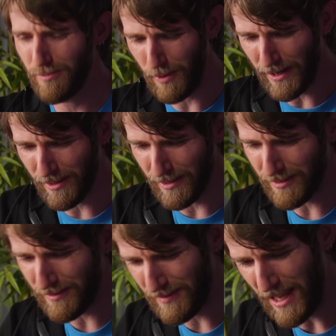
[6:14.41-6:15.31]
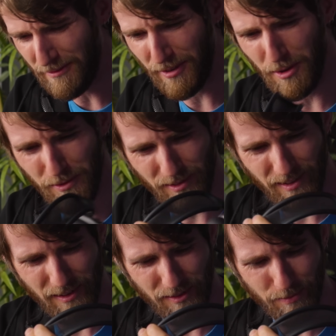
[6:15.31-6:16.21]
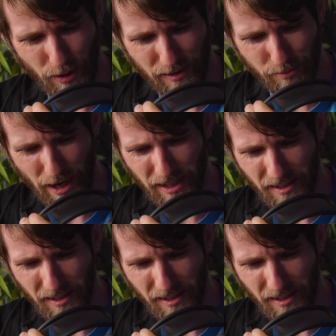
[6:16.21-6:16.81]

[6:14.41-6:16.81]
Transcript: wireless headphones in this price bracket?